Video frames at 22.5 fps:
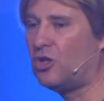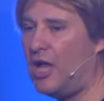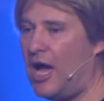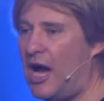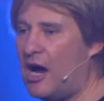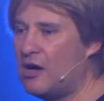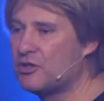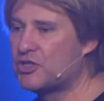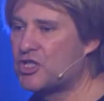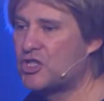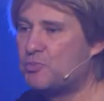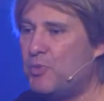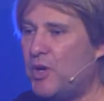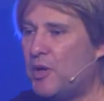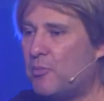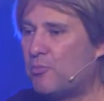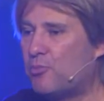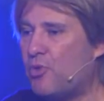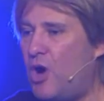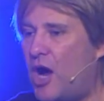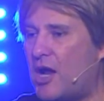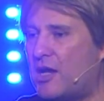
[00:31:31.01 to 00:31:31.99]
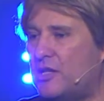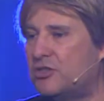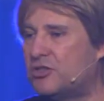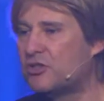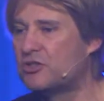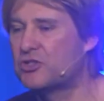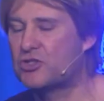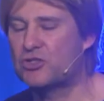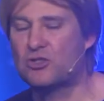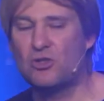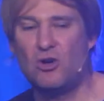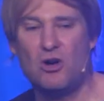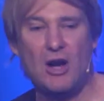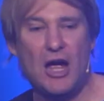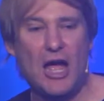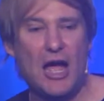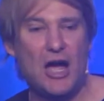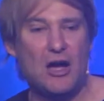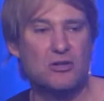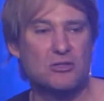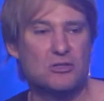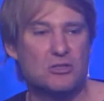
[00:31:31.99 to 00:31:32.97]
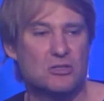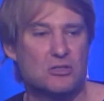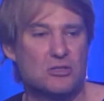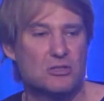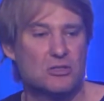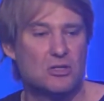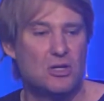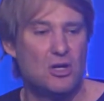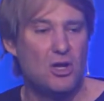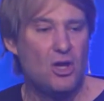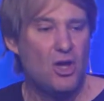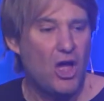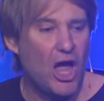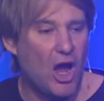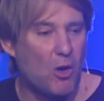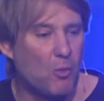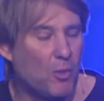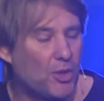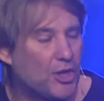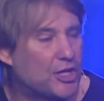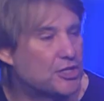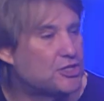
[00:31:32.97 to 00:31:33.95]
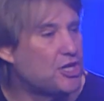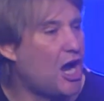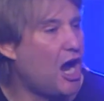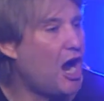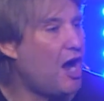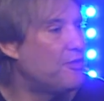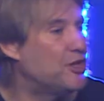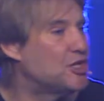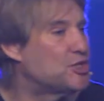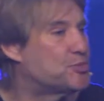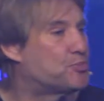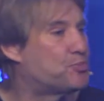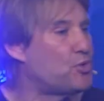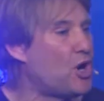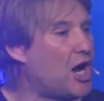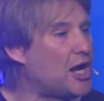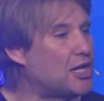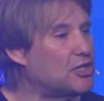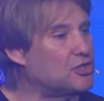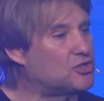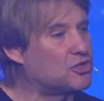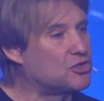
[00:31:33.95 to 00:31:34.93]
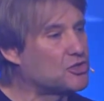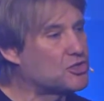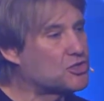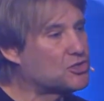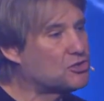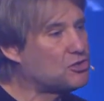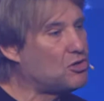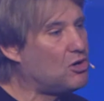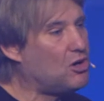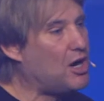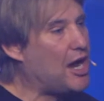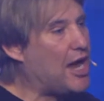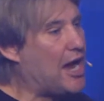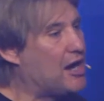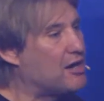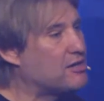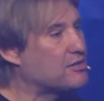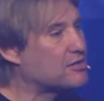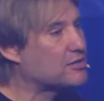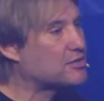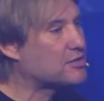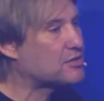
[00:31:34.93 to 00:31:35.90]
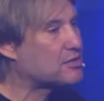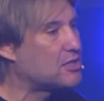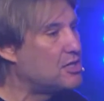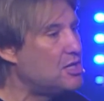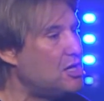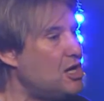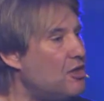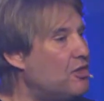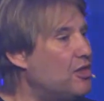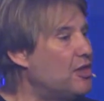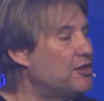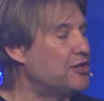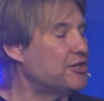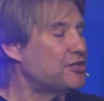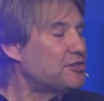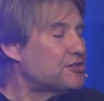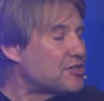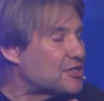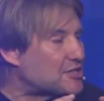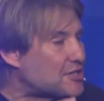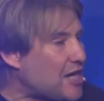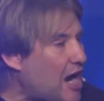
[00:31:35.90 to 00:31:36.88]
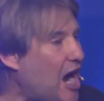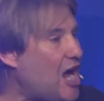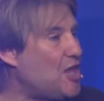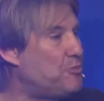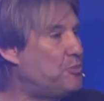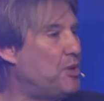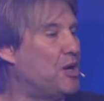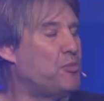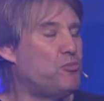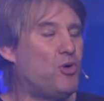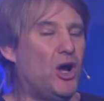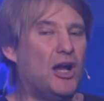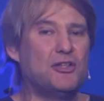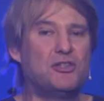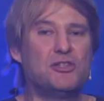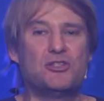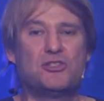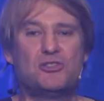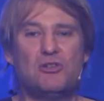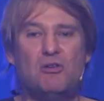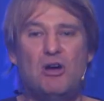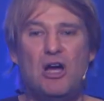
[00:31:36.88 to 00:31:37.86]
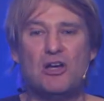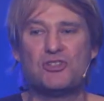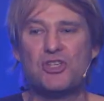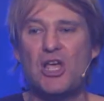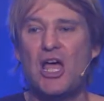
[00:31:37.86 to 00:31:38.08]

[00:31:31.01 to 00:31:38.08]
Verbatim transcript: house. It's being brought into the storehouse. And when the tithe is brought into the storehouse, then the tithe being brought into the storehouse